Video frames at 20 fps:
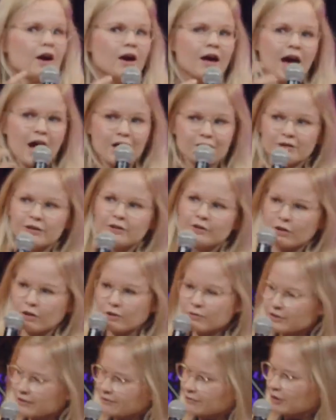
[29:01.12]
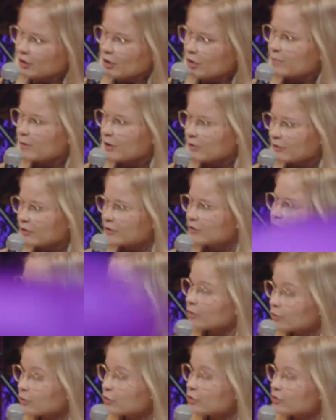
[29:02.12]
actually co-develop our
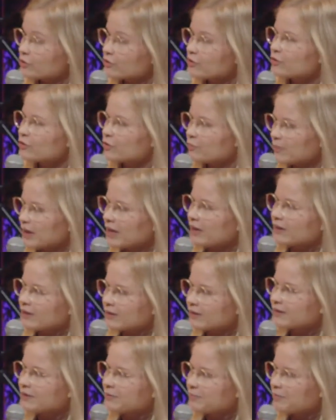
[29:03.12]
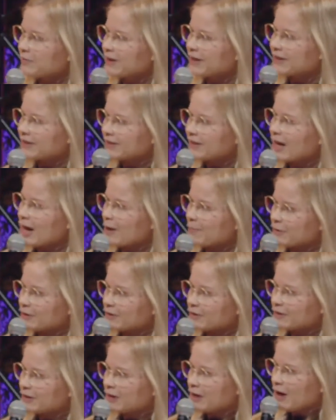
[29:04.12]
solutions to make it
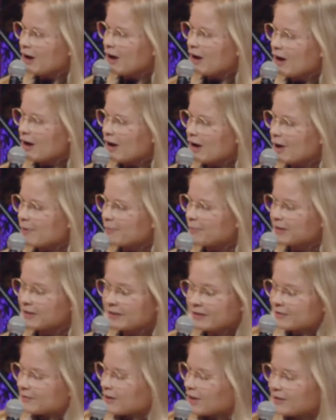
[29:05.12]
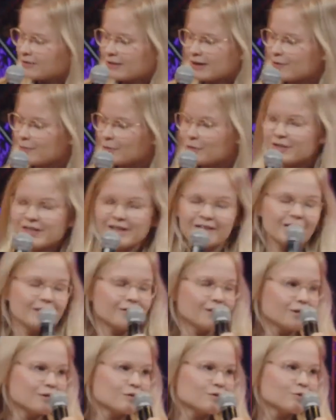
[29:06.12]
happen. But I would say that
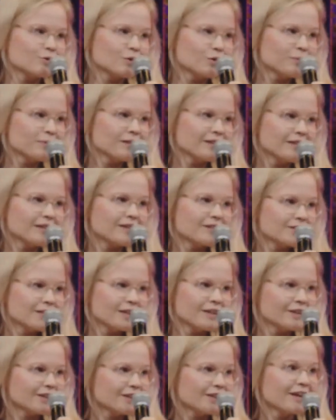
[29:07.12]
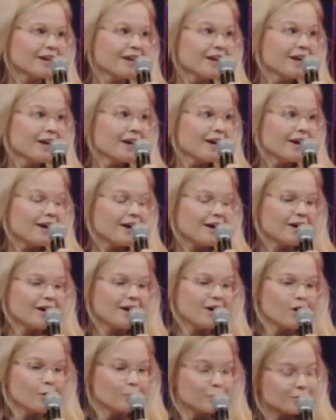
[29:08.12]
there are so many exciting
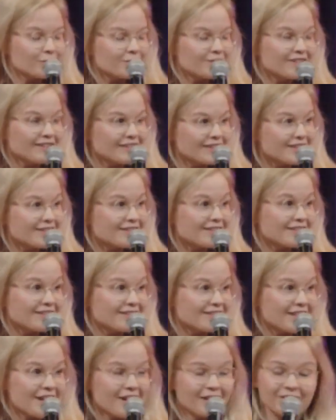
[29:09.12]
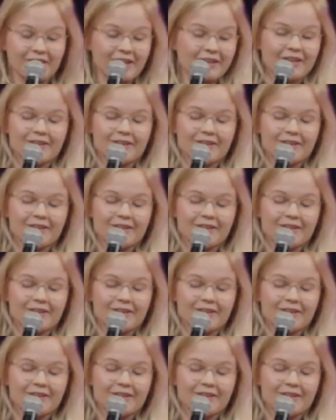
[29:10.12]
opportunities in this area that